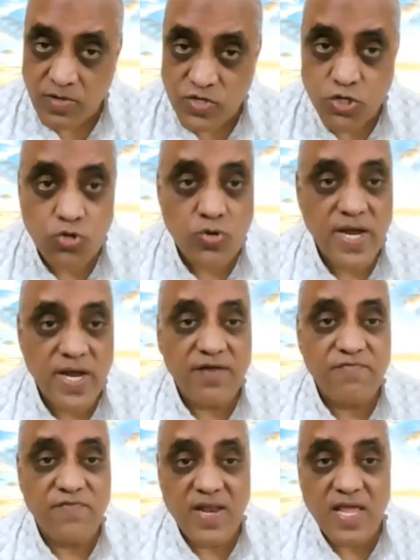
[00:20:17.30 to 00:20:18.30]
So you get
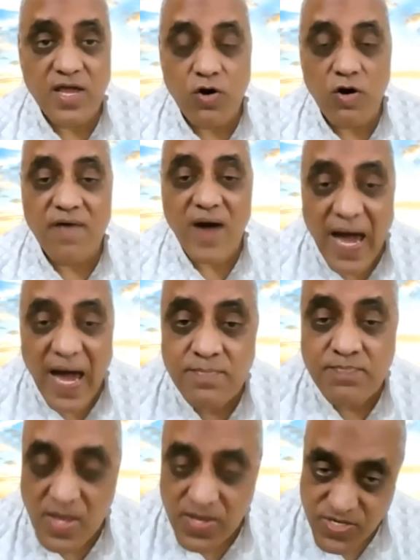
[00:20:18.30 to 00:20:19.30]
a feeling of I
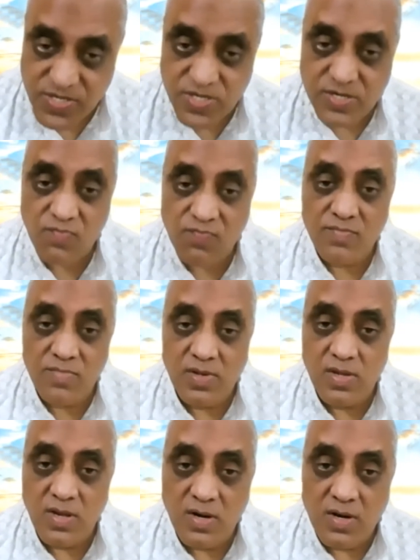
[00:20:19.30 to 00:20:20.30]
amness.
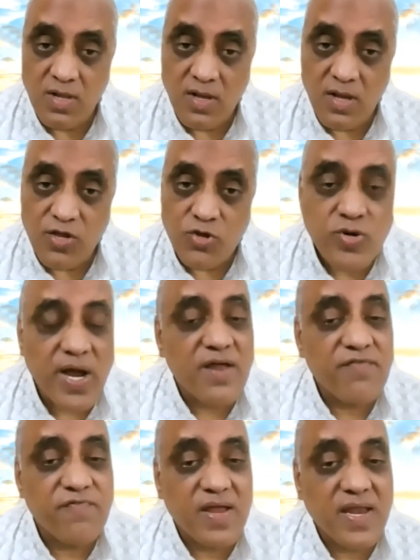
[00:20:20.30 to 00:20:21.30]
You get
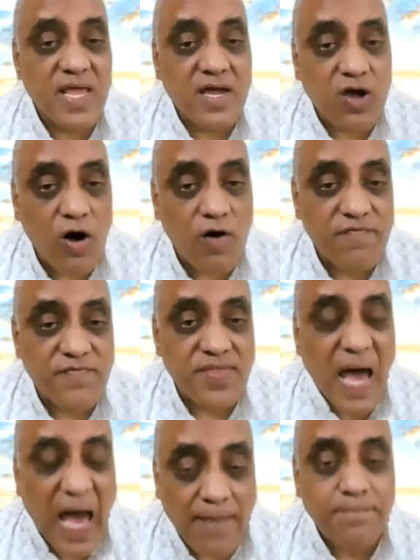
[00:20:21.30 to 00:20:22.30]
a feeling of
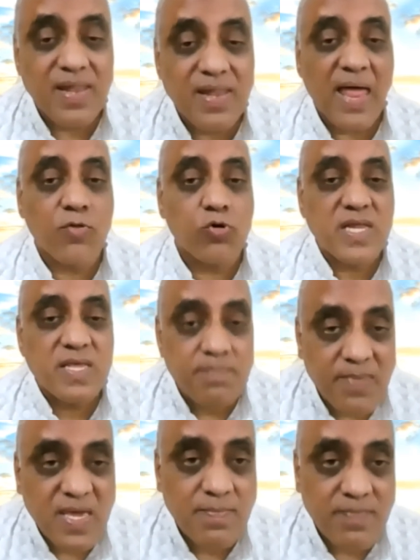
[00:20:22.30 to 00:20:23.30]
the apple and only
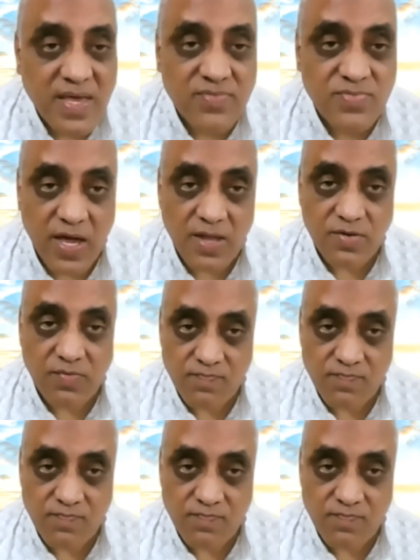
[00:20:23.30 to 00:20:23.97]
me being there.